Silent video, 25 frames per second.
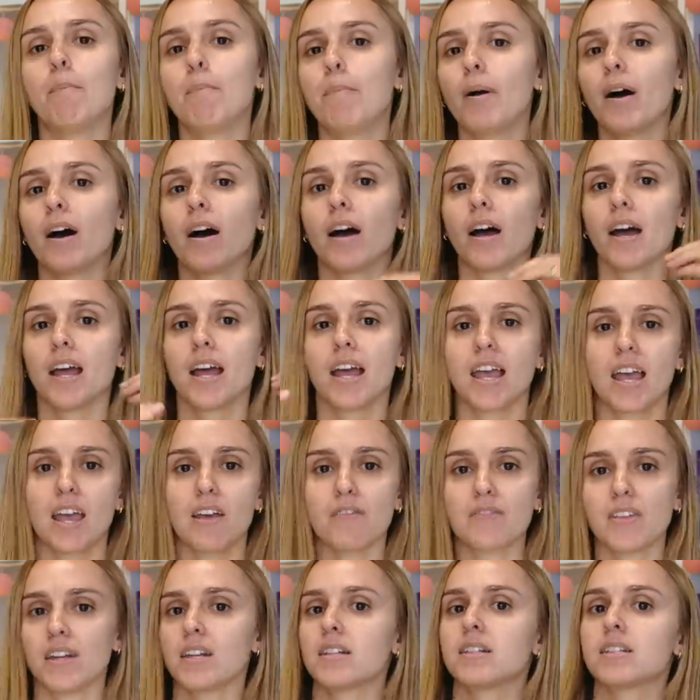But
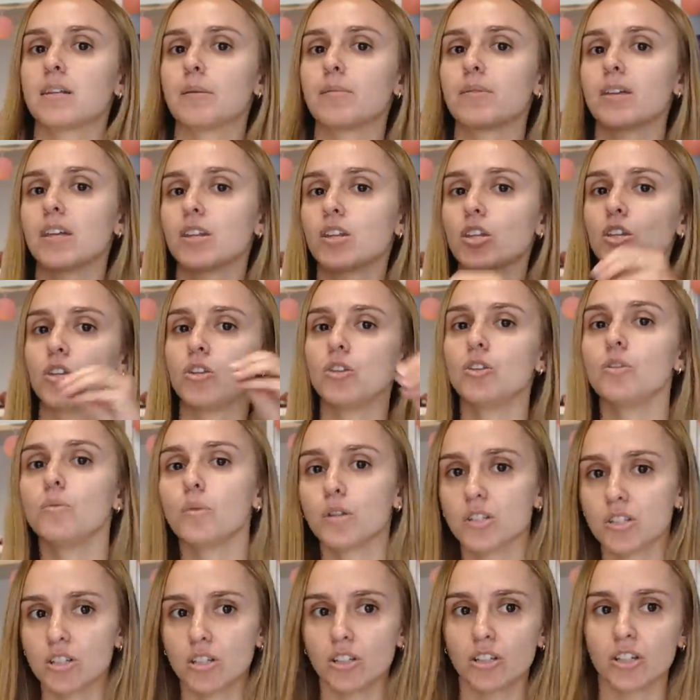if that is something that you
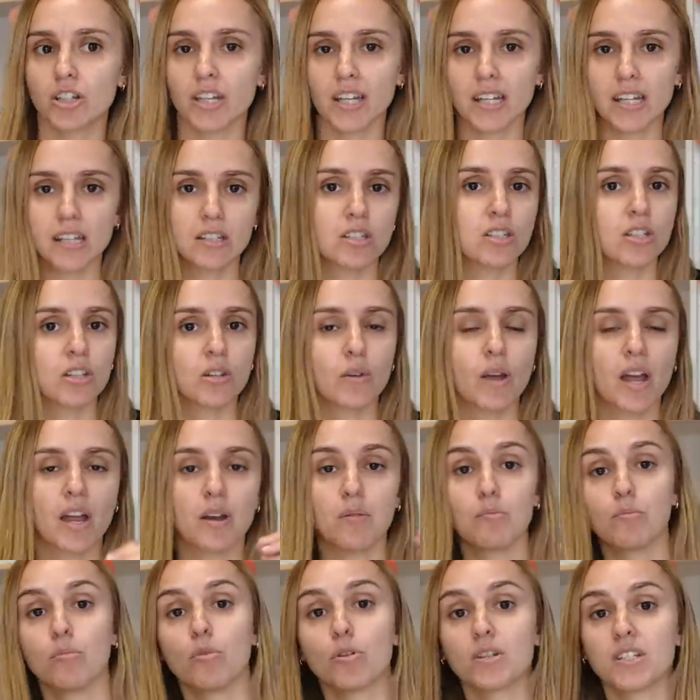want to look into
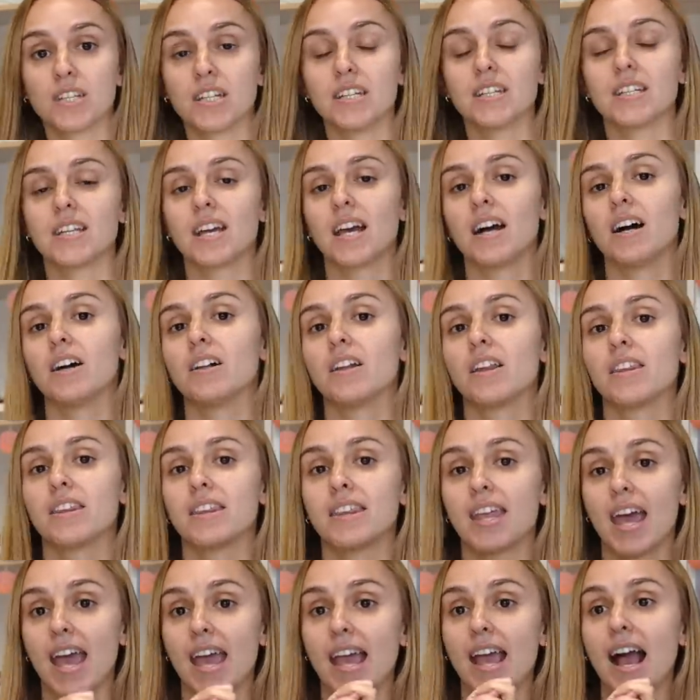in more detail,
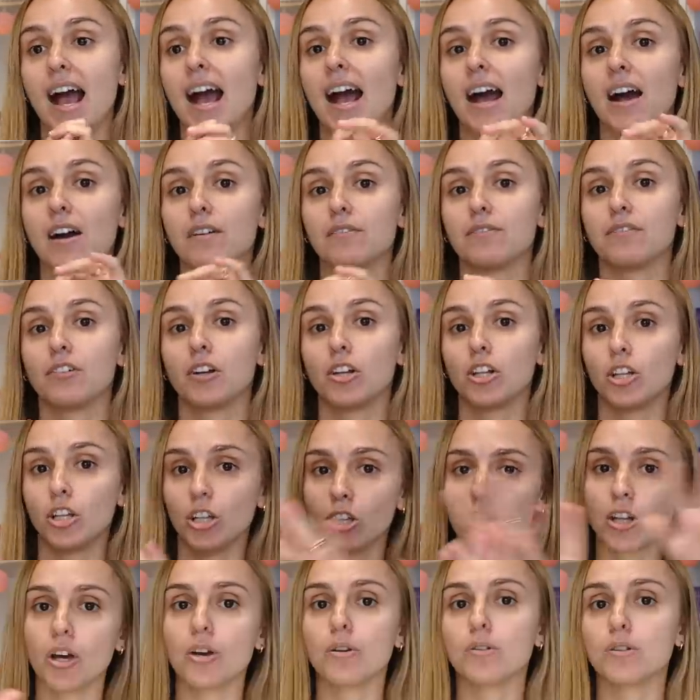they have
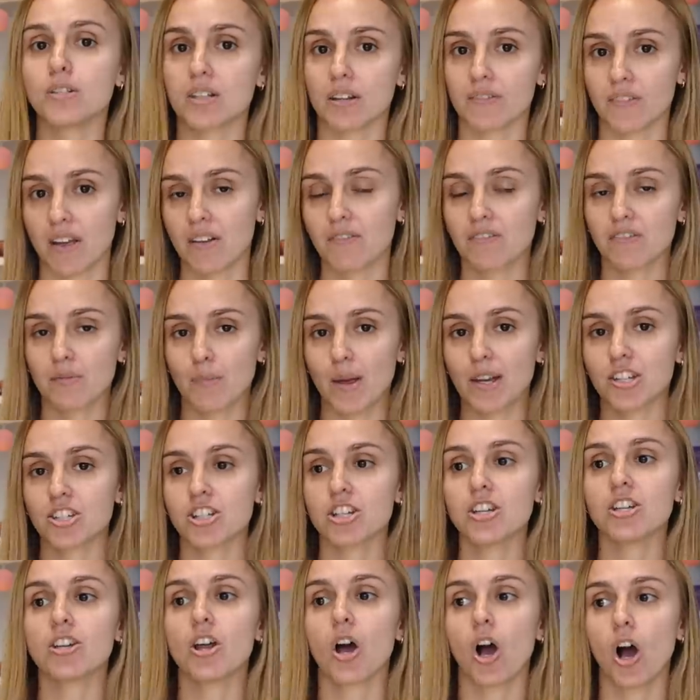loads of
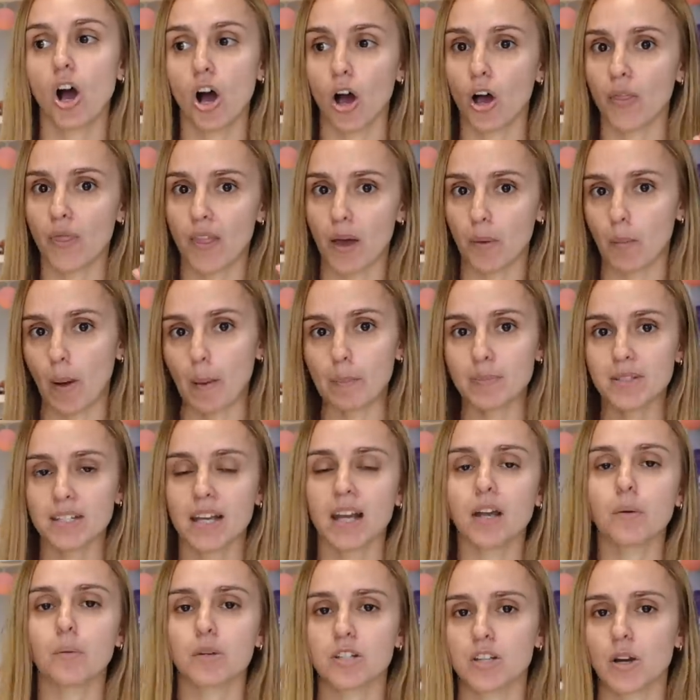information on their
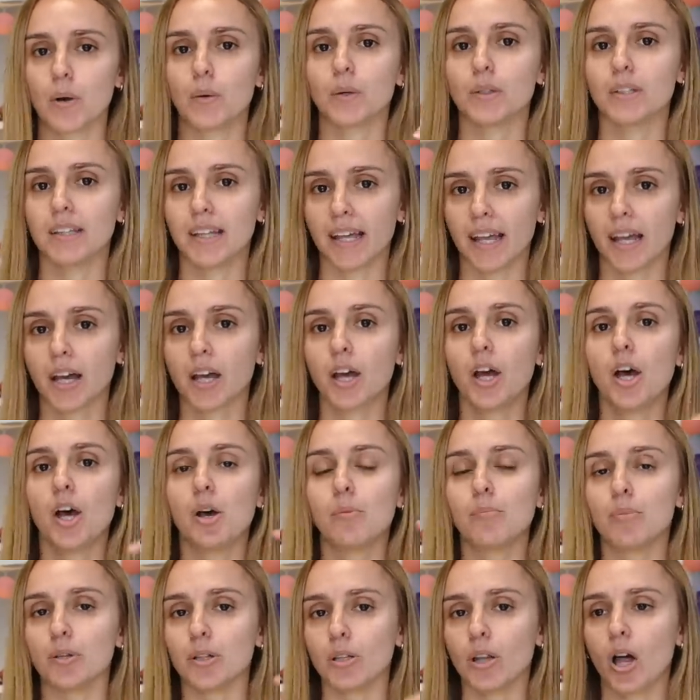website, which I will link
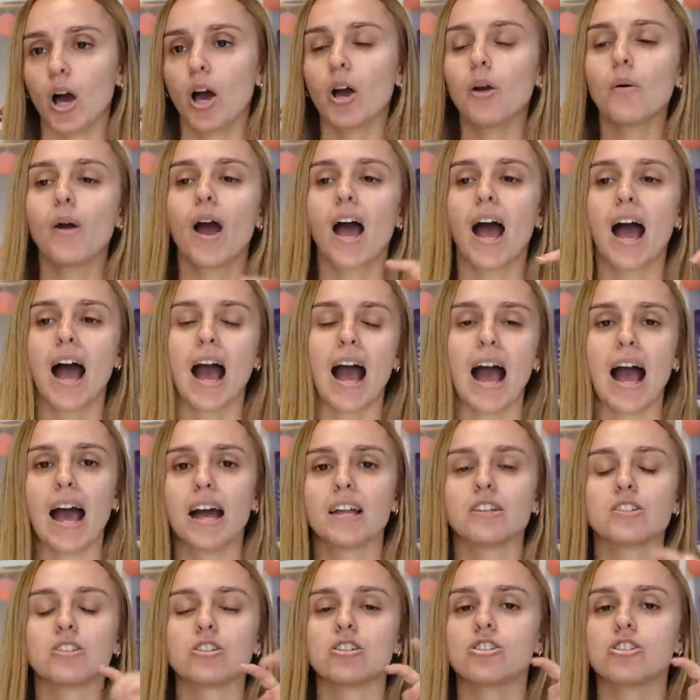below. And